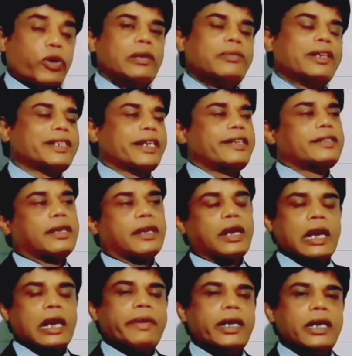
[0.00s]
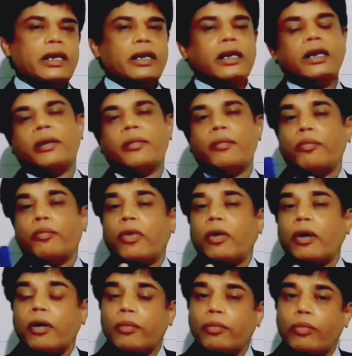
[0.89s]
Polymer chains are having
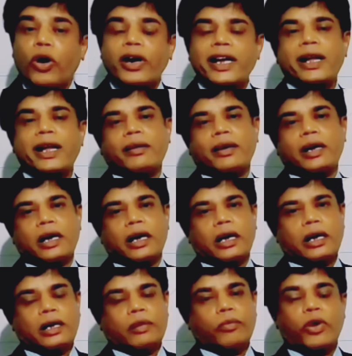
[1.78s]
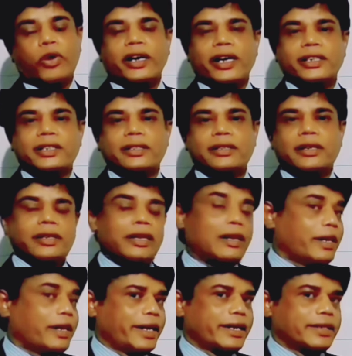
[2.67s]
bondages are
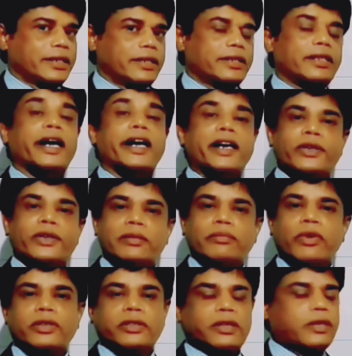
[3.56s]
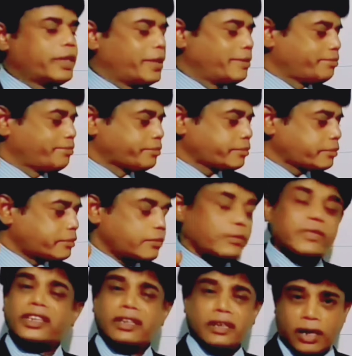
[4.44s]
there, linkages are there, hydrogen bonds are there,
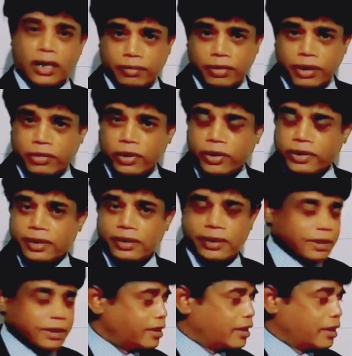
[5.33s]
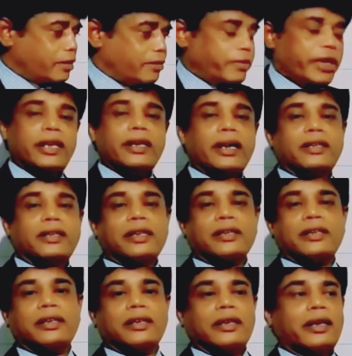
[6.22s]
carbon bonds are there, many
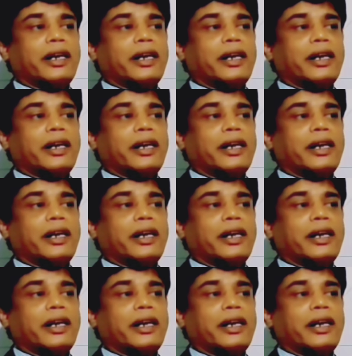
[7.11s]
other.